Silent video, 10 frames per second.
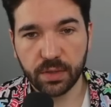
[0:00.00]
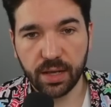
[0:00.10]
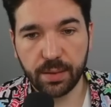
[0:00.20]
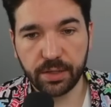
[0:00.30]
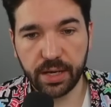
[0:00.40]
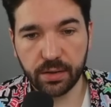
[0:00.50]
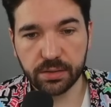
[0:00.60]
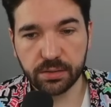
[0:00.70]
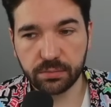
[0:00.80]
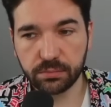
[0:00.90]
Kamala
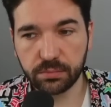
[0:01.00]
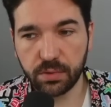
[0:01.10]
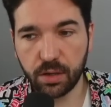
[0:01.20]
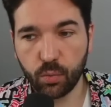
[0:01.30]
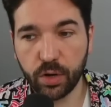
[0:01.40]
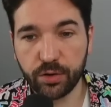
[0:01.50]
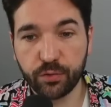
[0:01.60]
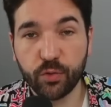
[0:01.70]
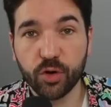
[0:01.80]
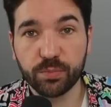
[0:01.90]
Harris won
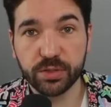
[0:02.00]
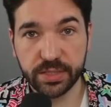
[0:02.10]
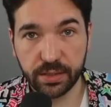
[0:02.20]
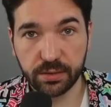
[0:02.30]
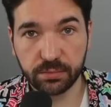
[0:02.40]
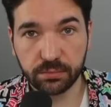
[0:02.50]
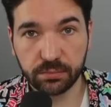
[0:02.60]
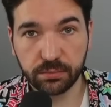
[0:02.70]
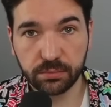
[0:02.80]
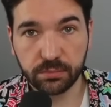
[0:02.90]
4%,
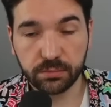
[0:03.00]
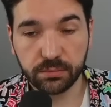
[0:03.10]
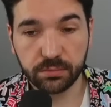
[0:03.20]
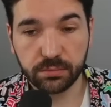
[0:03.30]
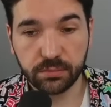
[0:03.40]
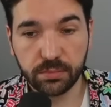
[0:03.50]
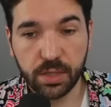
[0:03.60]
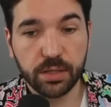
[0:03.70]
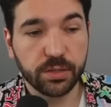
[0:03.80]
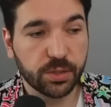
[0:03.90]

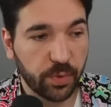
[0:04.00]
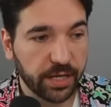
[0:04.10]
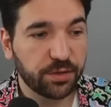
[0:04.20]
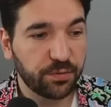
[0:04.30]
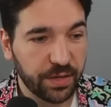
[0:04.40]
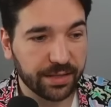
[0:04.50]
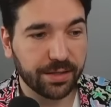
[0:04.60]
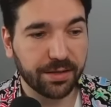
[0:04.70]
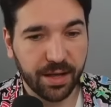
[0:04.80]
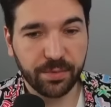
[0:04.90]
despite the fact
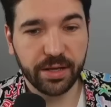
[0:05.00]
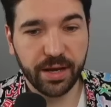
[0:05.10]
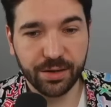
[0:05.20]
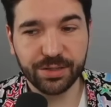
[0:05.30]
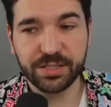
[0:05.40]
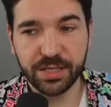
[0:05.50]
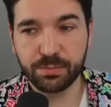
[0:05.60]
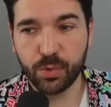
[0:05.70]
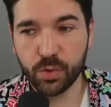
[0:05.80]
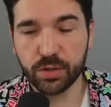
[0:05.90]
that Kamala Harris did
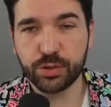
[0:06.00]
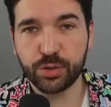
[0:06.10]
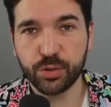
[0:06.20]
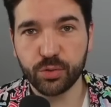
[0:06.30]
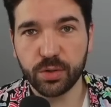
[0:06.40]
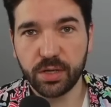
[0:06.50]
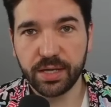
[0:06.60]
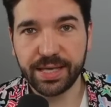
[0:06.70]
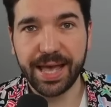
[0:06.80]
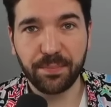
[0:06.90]
more to
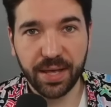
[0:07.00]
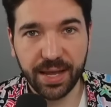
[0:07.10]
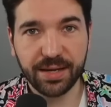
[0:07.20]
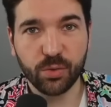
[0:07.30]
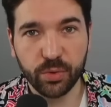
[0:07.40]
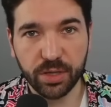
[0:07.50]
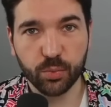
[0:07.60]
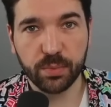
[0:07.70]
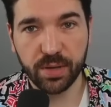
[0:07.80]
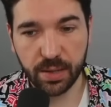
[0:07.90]
campaign
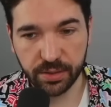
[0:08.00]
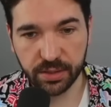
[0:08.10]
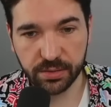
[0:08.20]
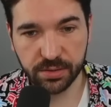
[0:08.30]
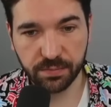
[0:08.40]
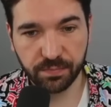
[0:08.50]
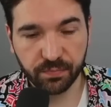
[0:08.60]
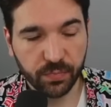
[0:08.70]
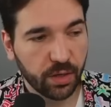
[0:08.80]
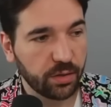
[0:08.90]
with Republicans.
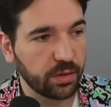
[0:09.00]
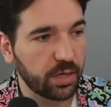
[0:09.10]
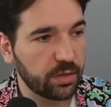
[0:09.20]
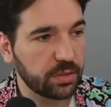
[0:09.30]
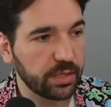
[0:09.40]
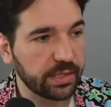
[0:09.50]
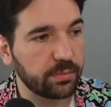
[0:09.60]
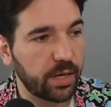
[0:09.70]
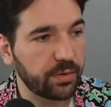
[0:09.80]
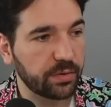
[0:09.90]
You could also look at the
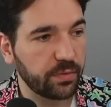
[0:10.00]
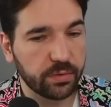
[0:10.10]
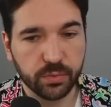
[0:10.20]
moderate vote